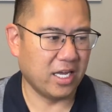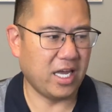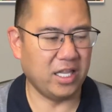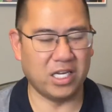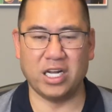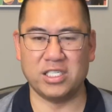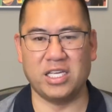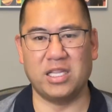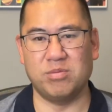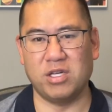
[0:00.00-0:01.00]
Can the Canucks
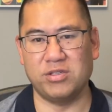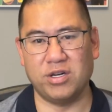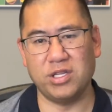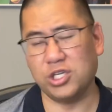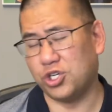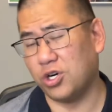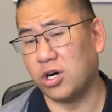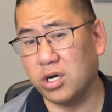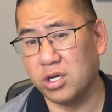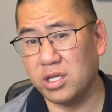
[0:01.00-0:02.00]
get themselves out of this?
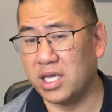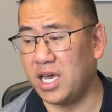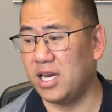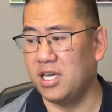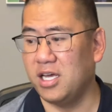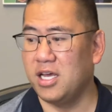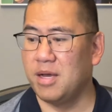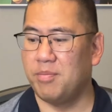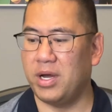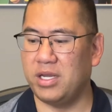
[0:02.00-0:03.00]
Sure, they can.
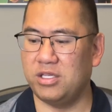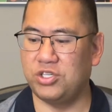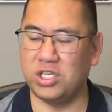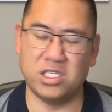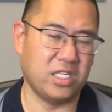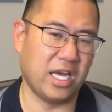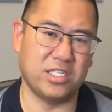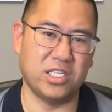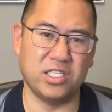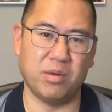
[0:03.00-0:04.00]
But just as they had
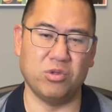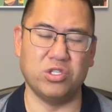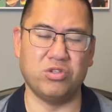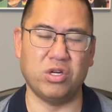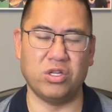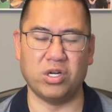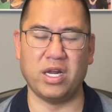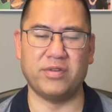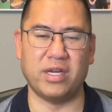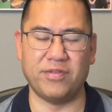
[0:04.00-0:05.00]
a six game losing streak, they're going
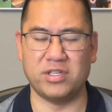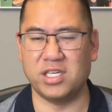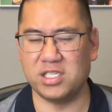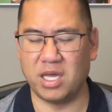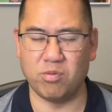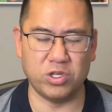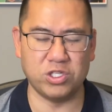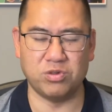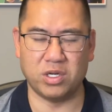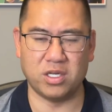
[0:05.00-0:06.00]
to have to have a six game win
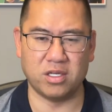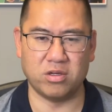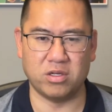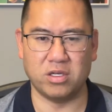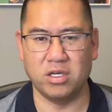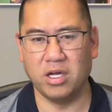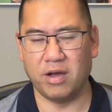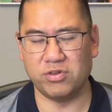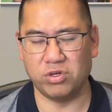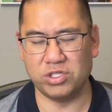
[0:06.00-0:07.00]
streak
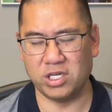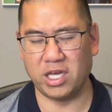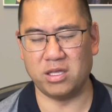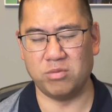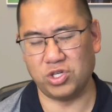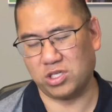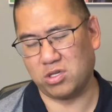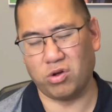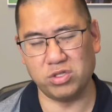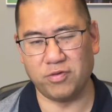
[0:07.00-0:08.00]
of sorts to get them just
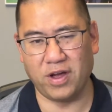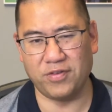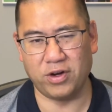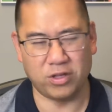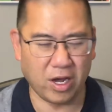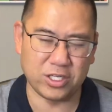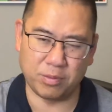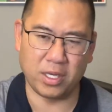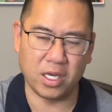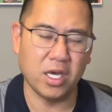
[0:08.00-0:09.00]
close to 500. They'll
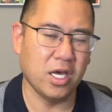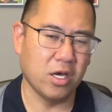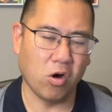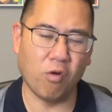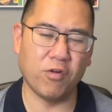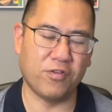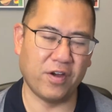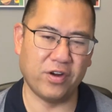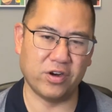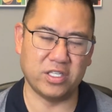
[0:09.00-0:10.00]
actually be over
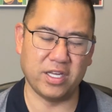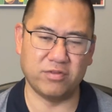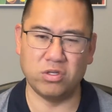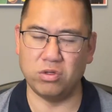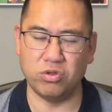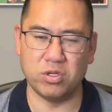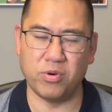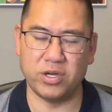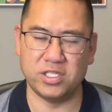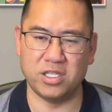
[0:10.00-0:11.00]
500 because they have two loser
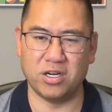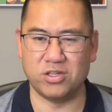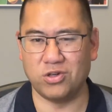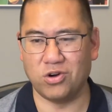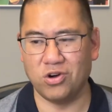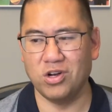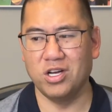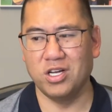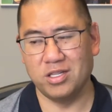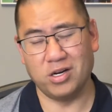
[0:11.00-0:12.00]
points in there. So
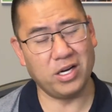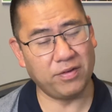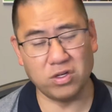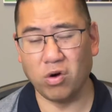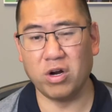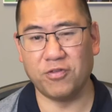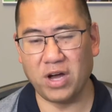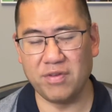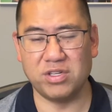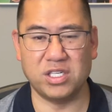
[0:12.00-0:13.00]
they're going to have to go on a
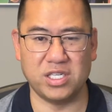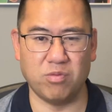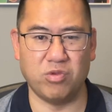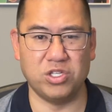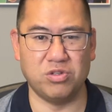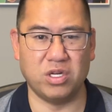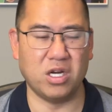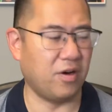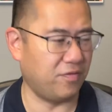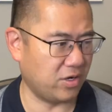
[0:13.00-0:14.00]
five or six game win
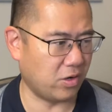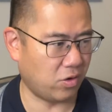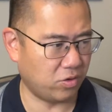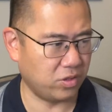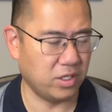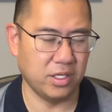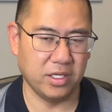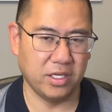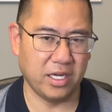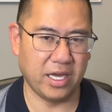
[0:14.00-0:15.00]
streak of their own
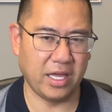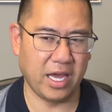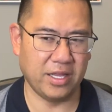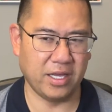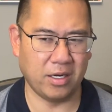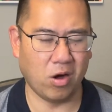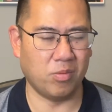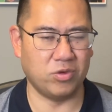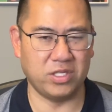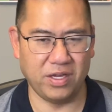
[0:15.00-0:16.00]
and, and, then
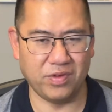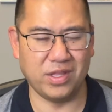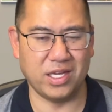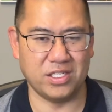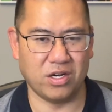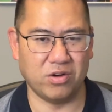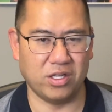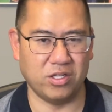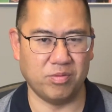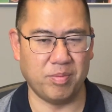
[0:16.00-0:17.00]
almost even things out
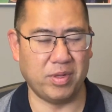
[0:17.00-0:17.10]
a little bit.